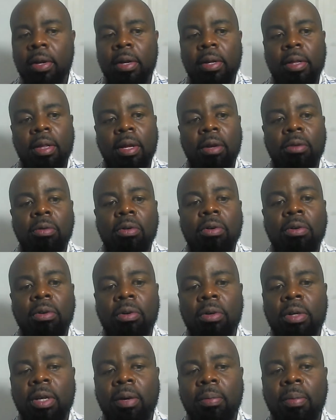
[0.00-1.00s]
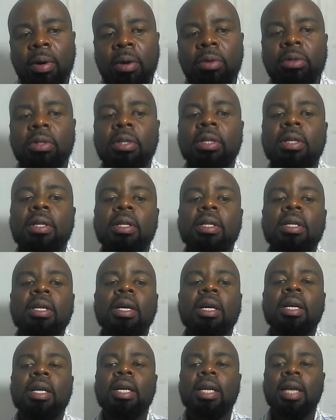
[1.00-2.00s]
that we talked about, they
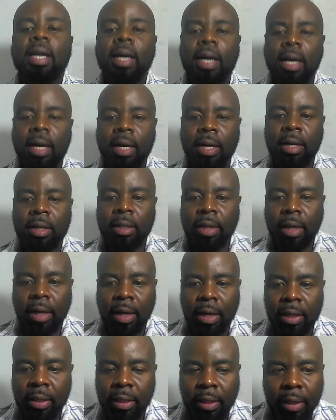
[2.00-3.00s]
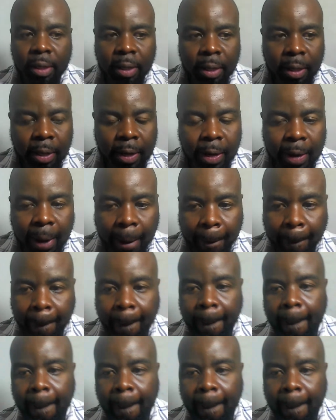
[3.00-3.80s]
are characterized there.